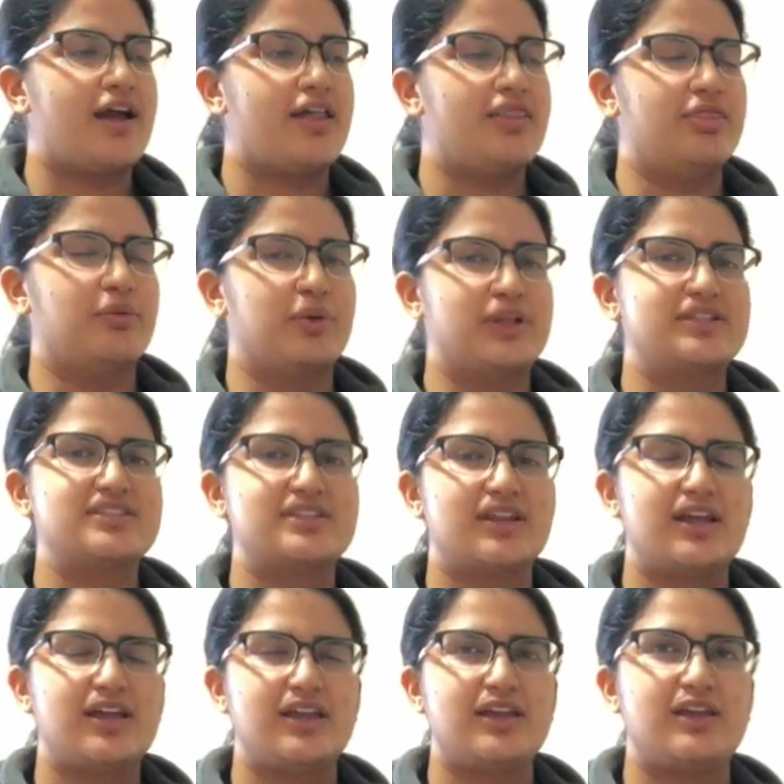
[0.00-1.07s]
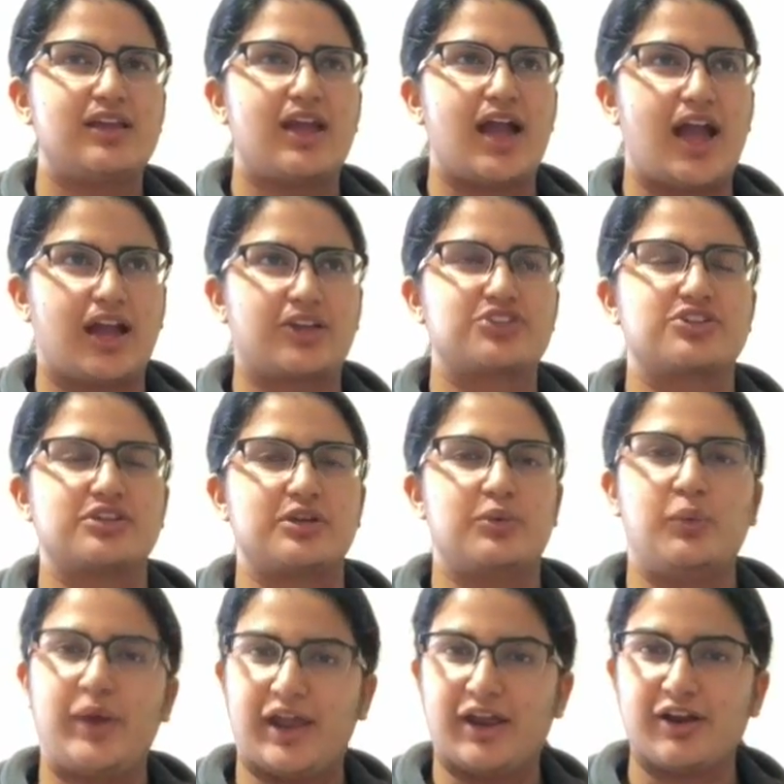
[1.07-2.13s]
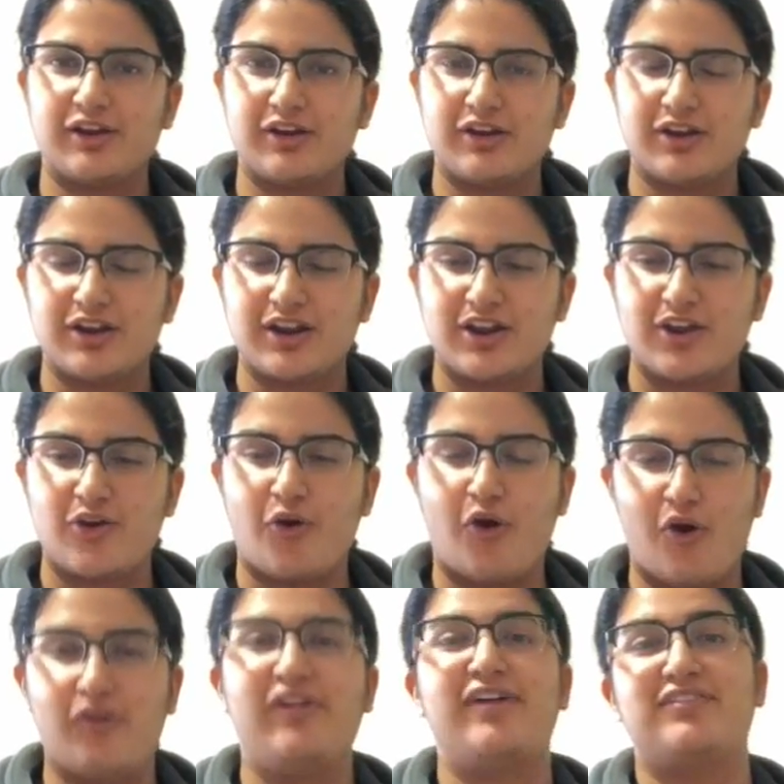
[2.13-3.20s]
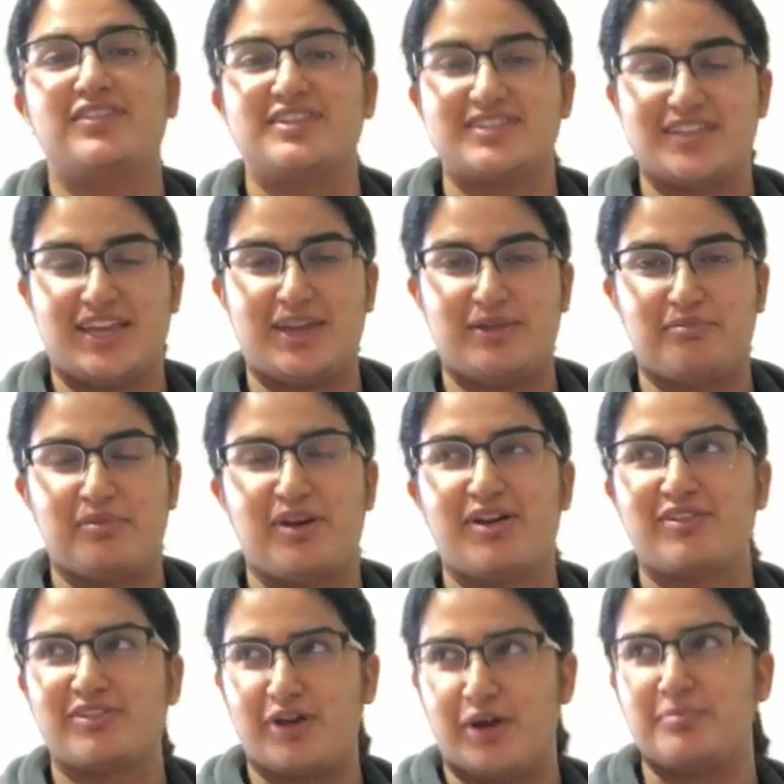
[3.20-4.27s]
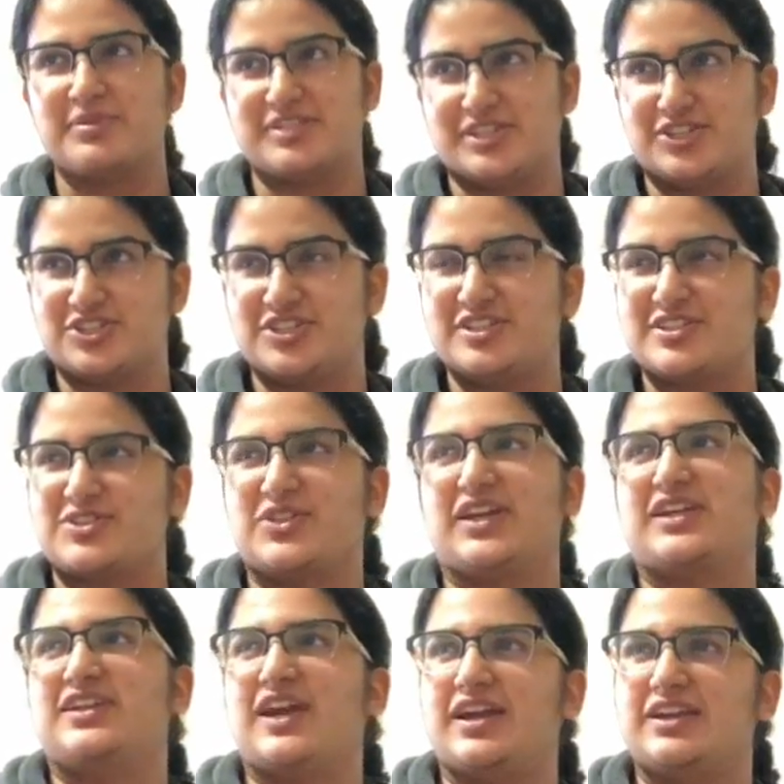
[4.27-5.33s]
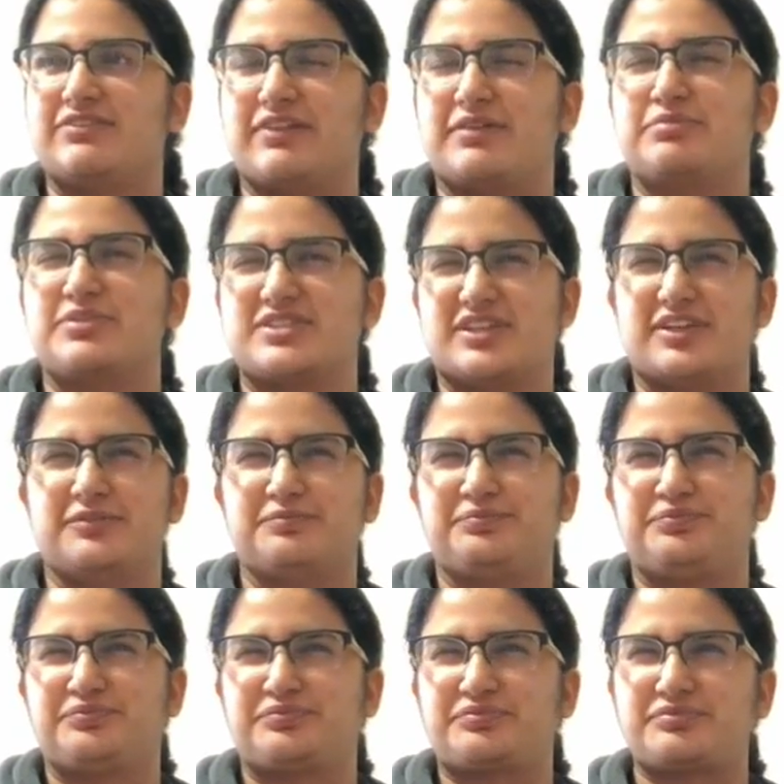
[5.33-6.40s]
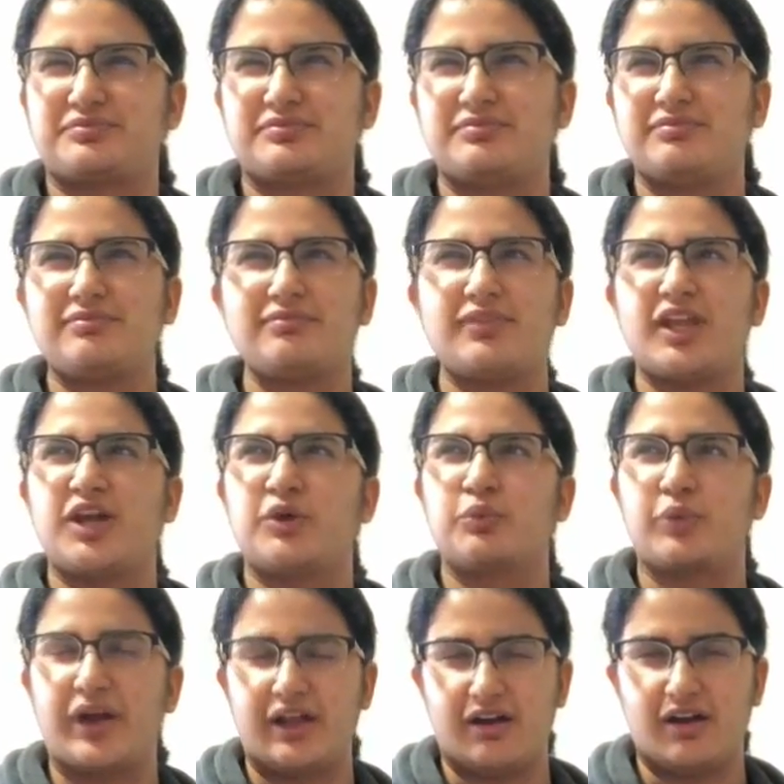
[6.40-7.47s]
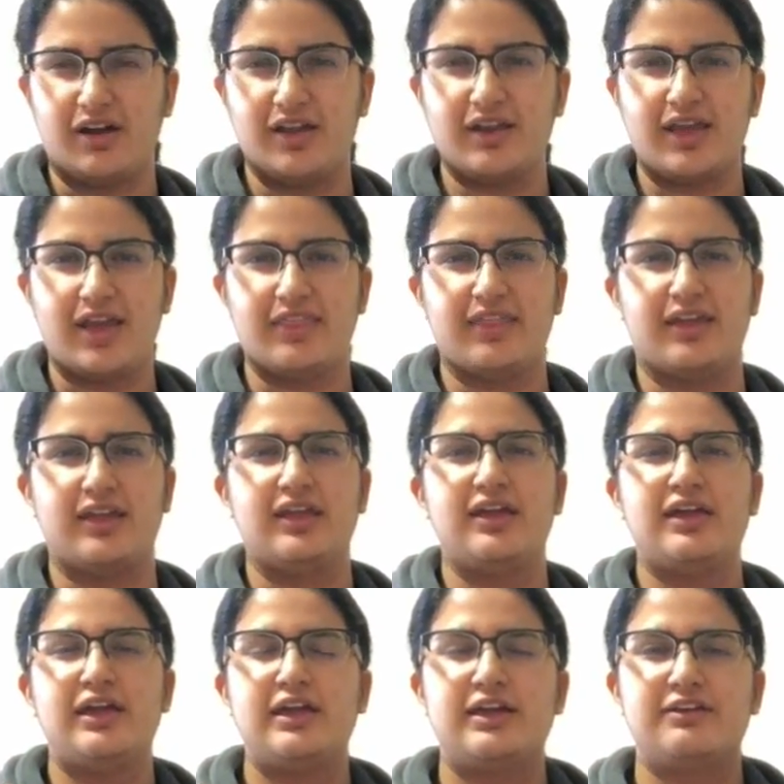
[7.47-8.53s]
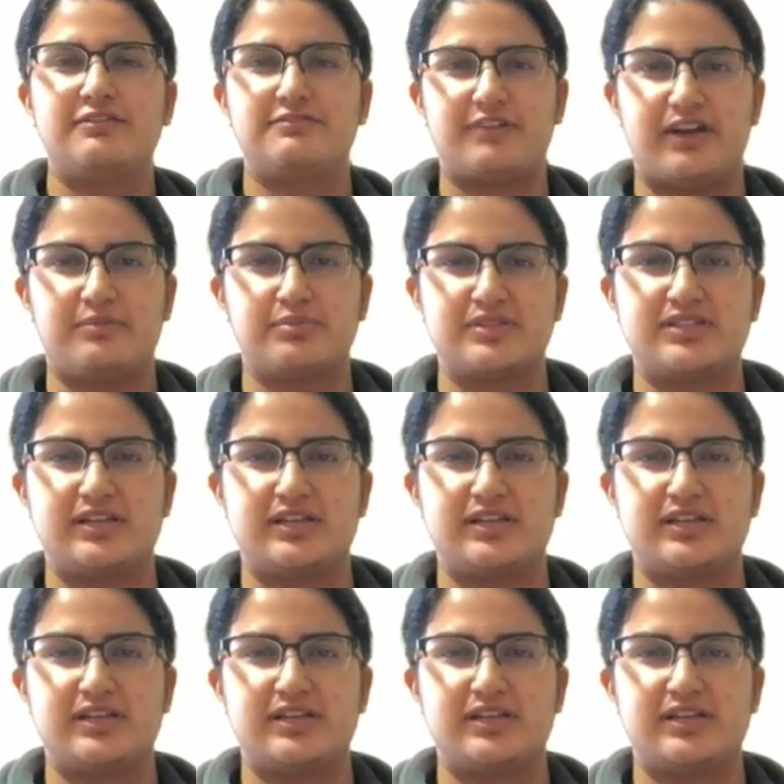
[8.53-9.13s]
The ones that I actually wear all have the same composition so like 95% rayon and then 5%